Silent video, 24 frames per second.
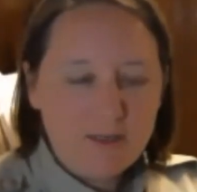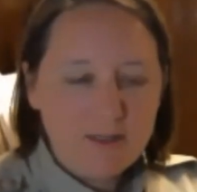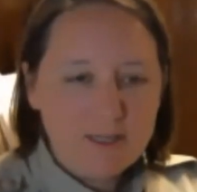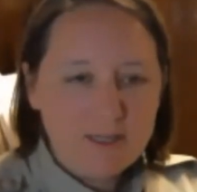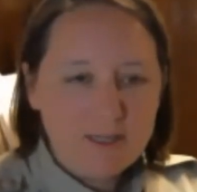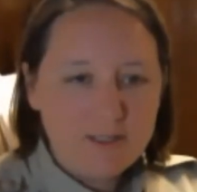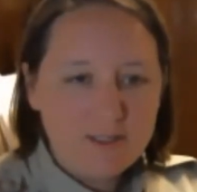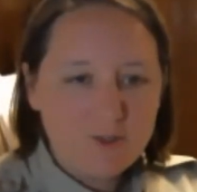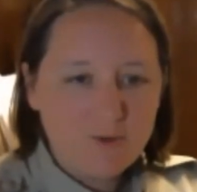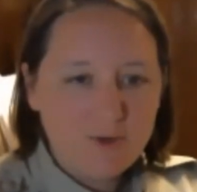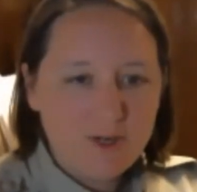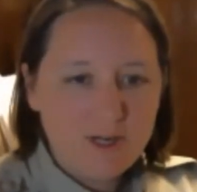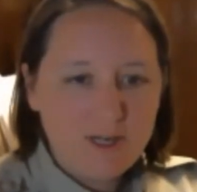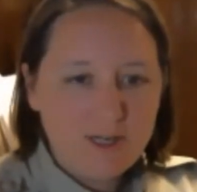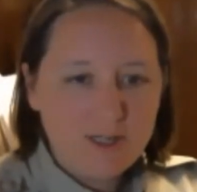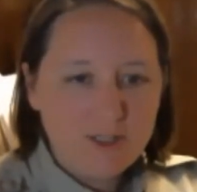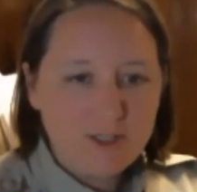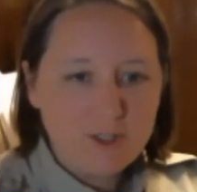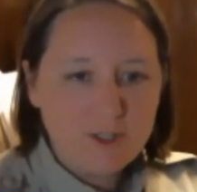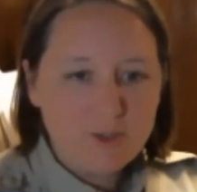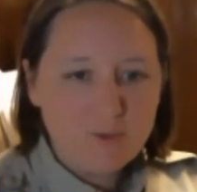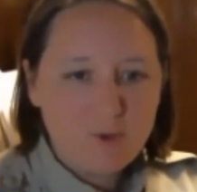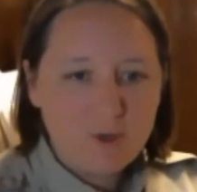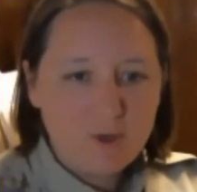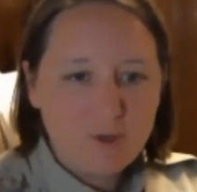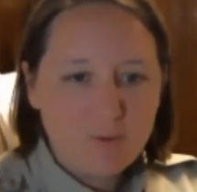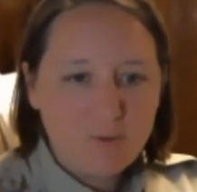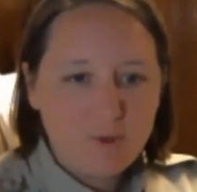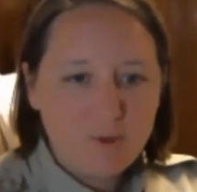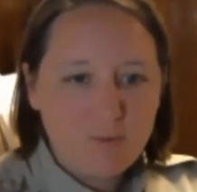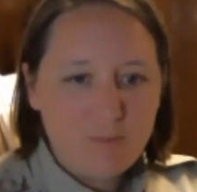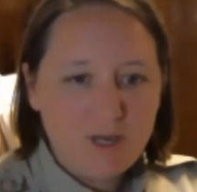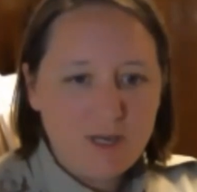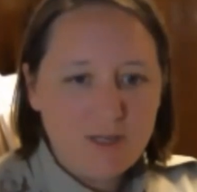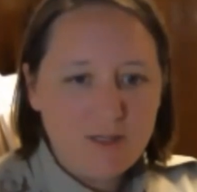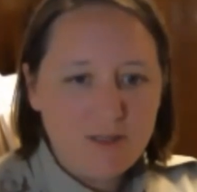That's great. I just want to
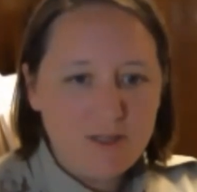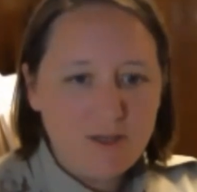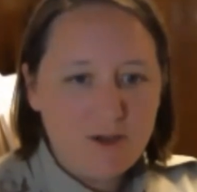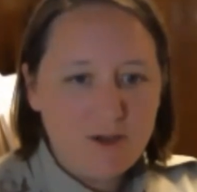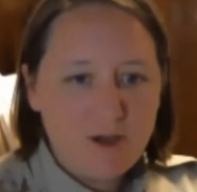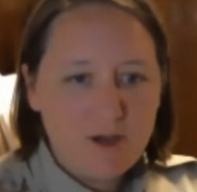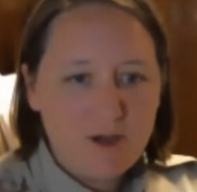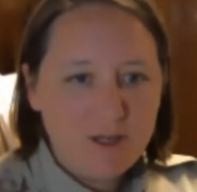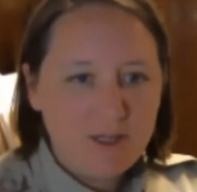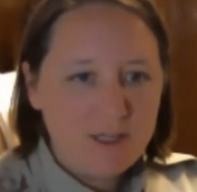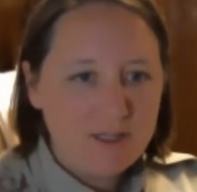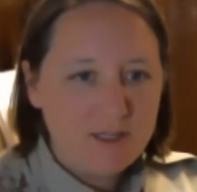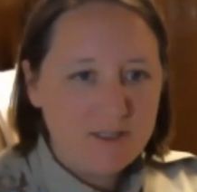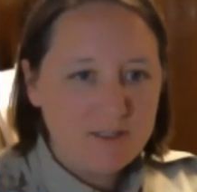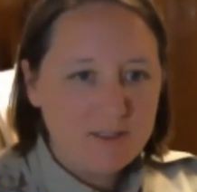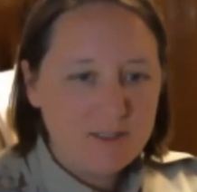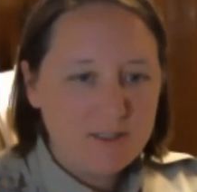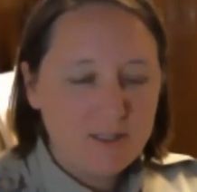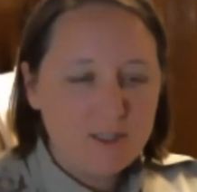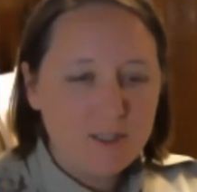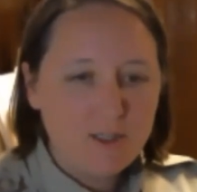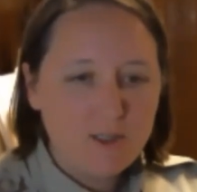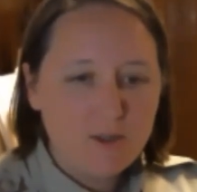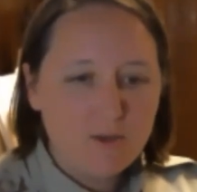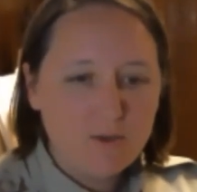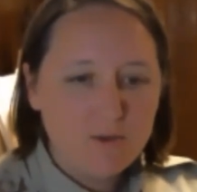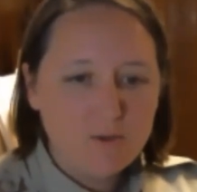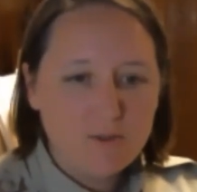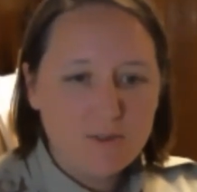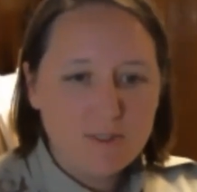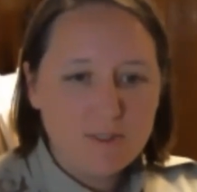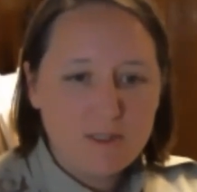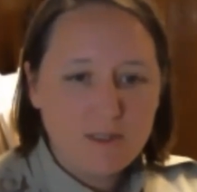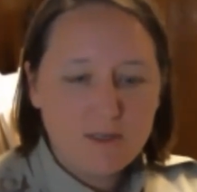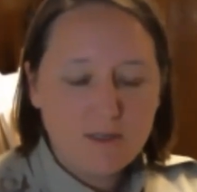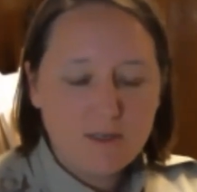remind the audience to
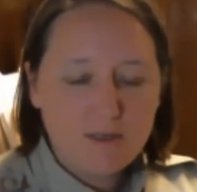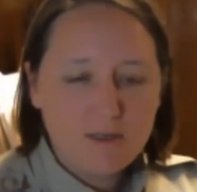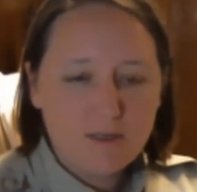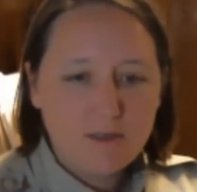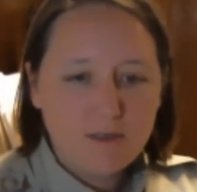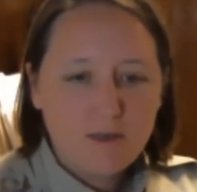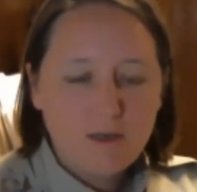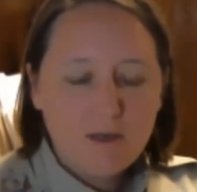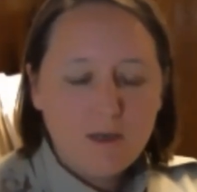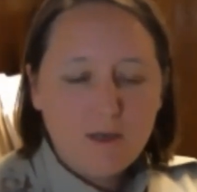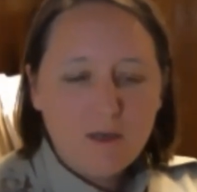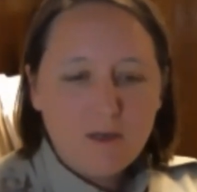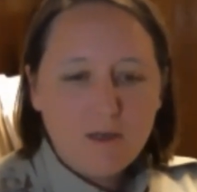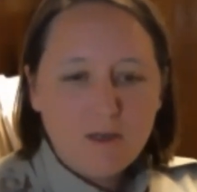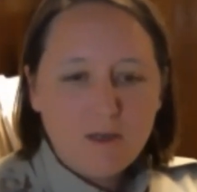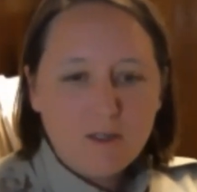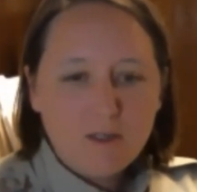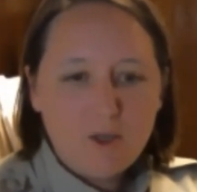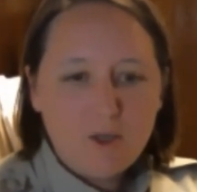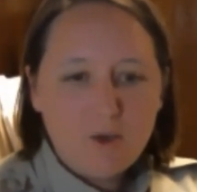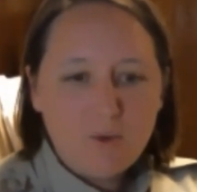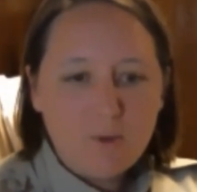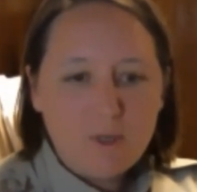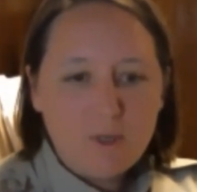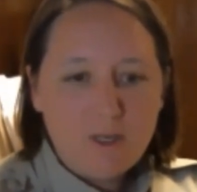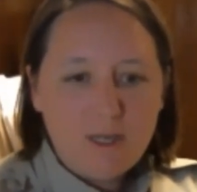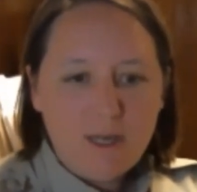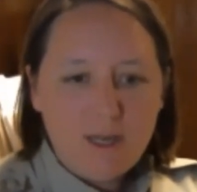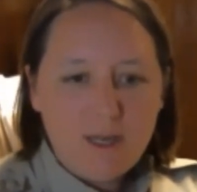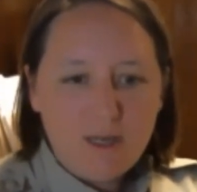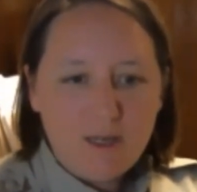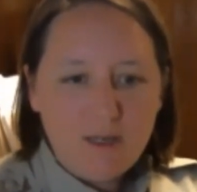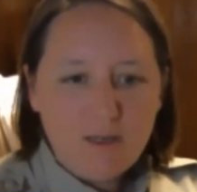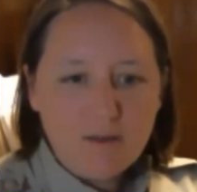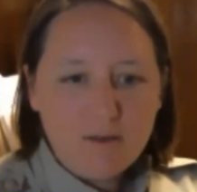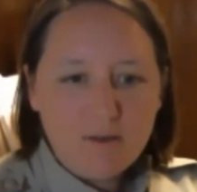use the
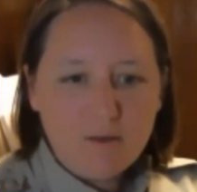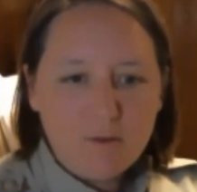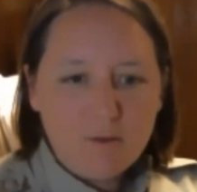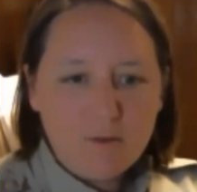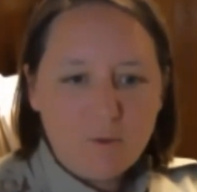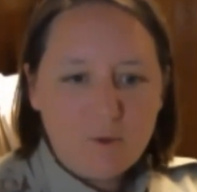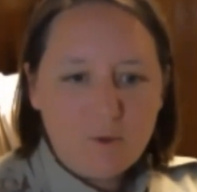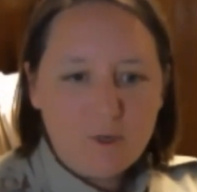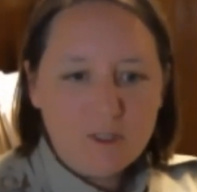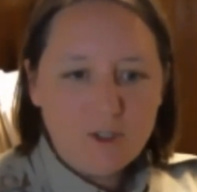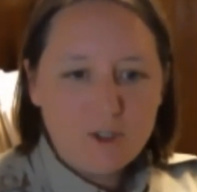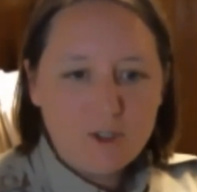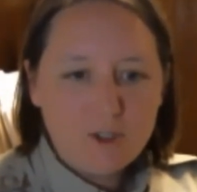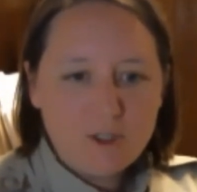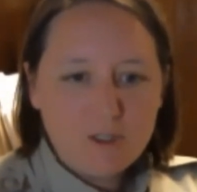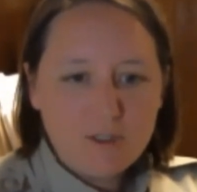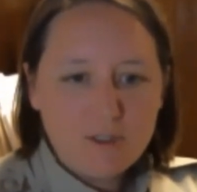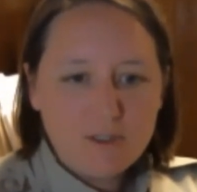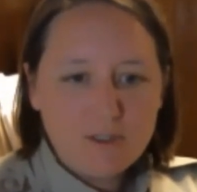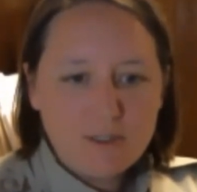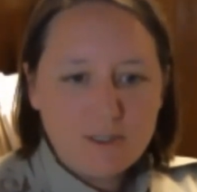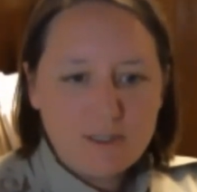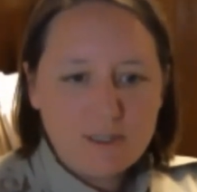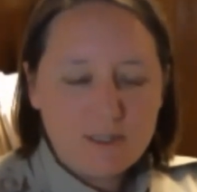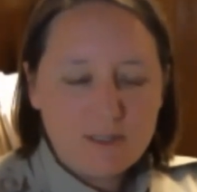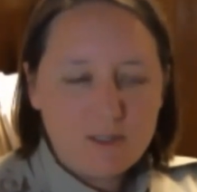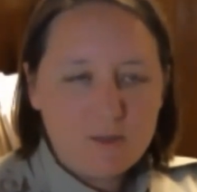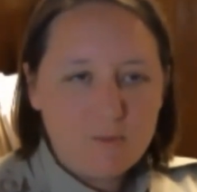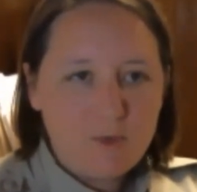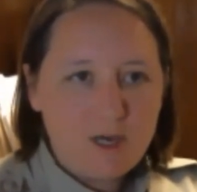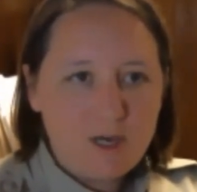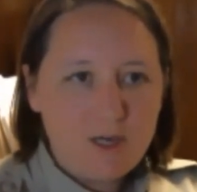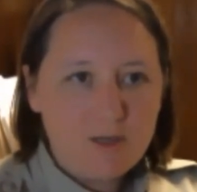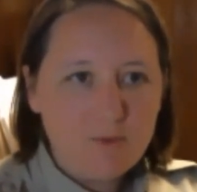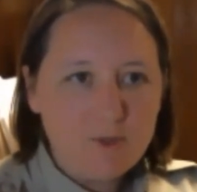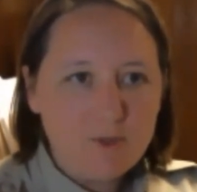Q&A questions at the
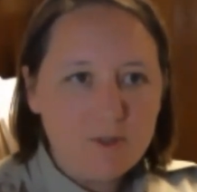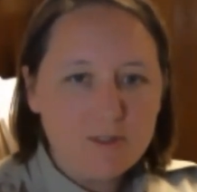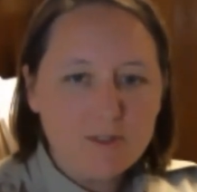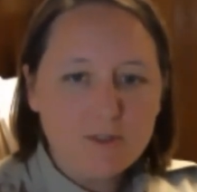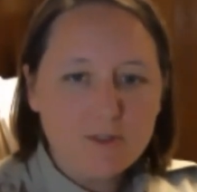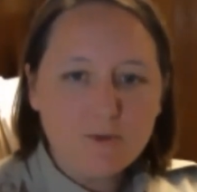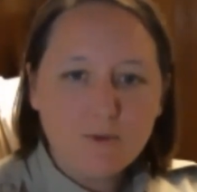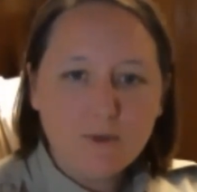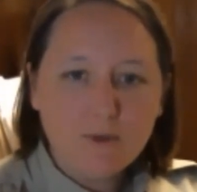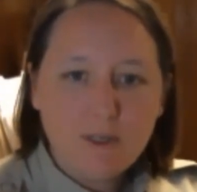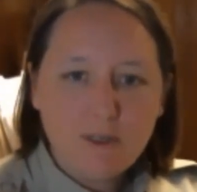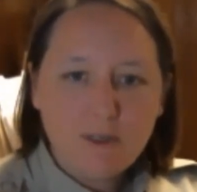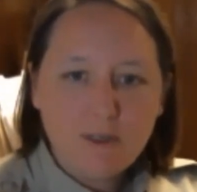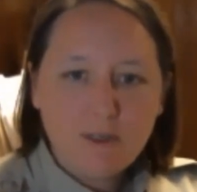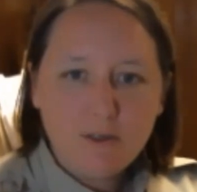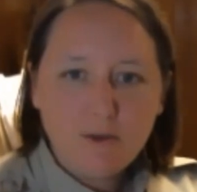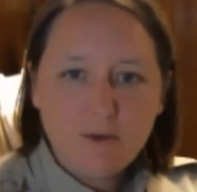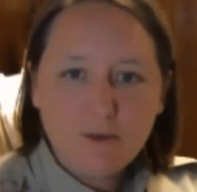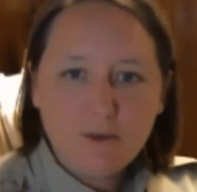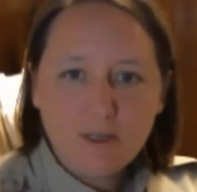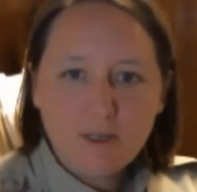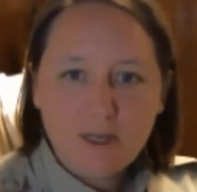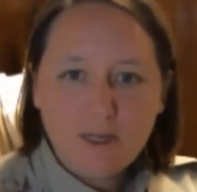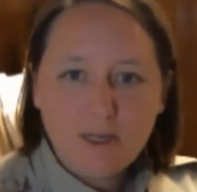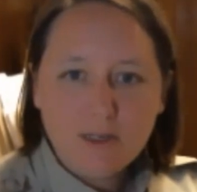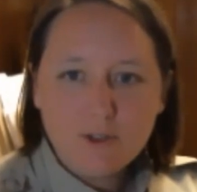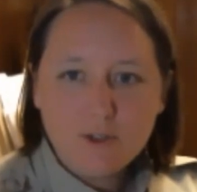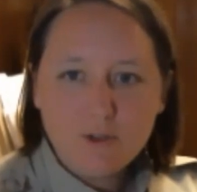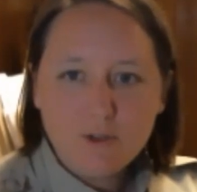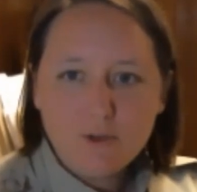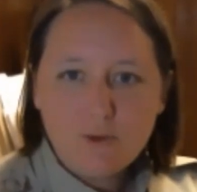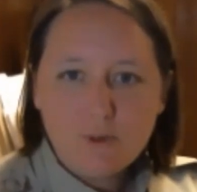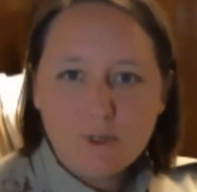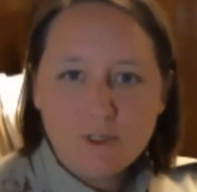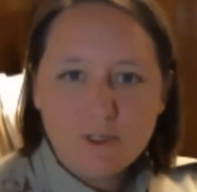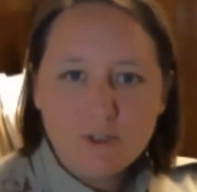bottom of the screen, and you can add
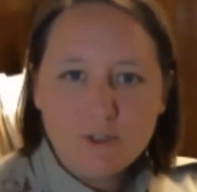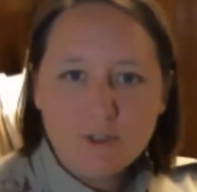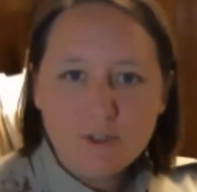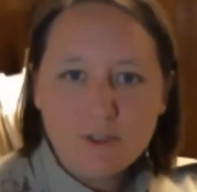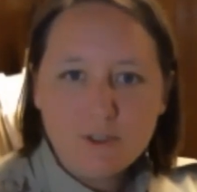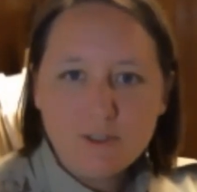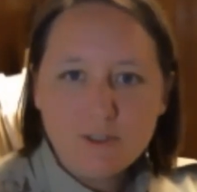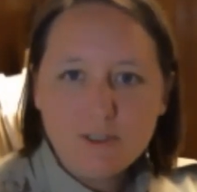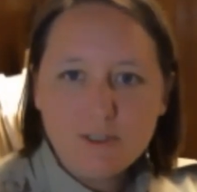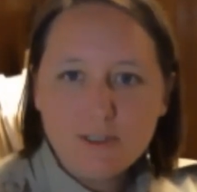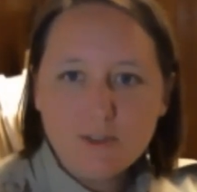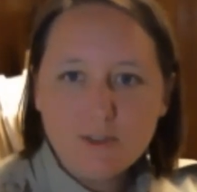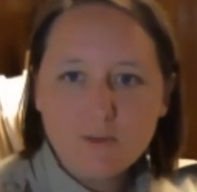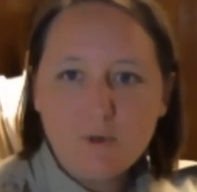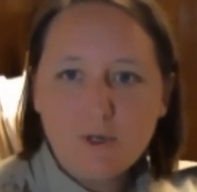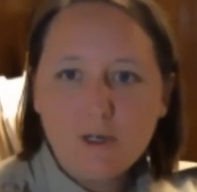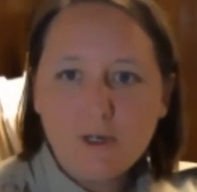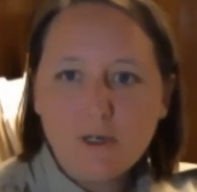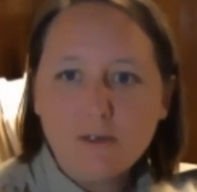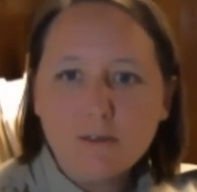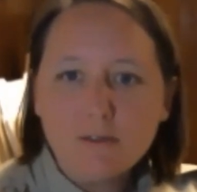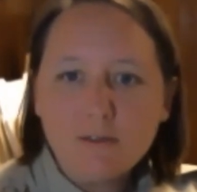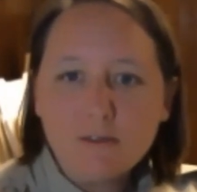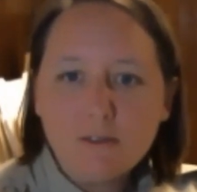your questions as well.